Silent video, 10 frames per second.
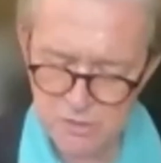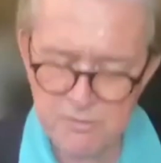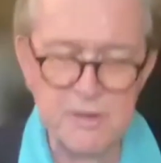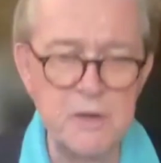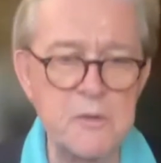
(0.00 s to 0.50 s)

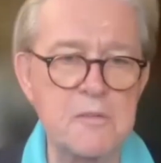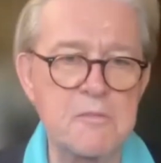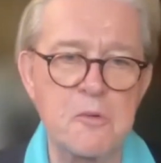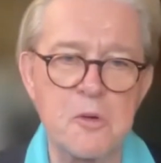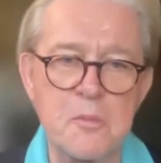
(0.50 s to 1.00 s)
very
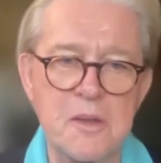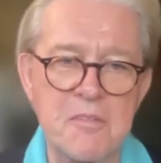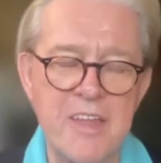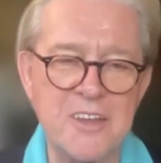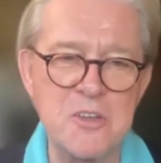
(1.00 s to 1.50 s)

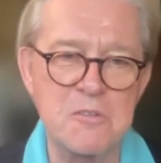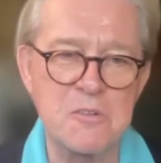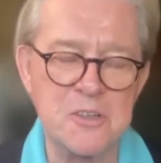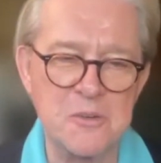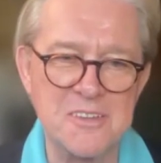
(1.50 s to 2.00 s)
informative. Thank you
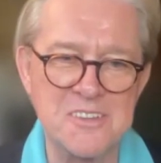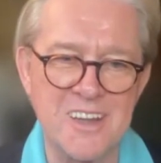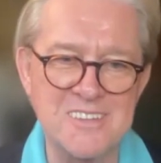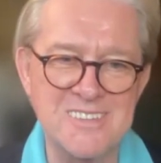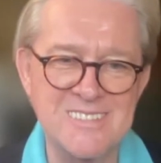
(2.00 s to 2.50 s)
for your
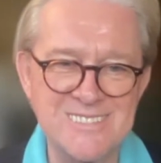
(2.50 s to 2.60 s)
insights.